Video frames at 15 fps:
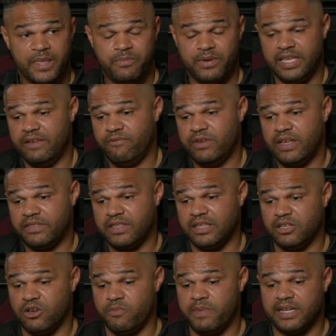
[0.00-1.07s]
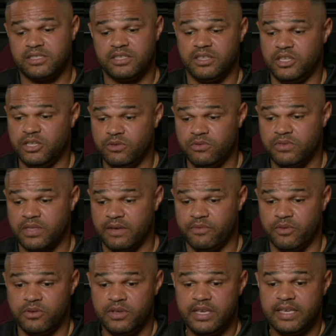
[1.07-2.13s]
But even go back to the youth
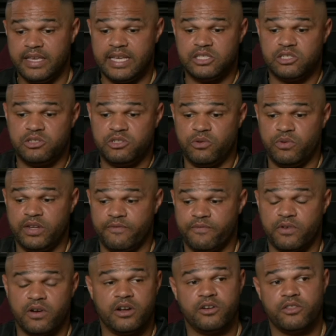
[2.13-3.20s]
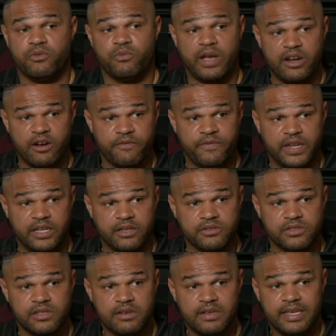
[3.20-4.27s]
level, kids are doing it for under the radar
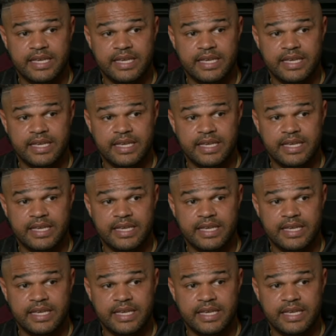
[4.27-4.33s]
videos.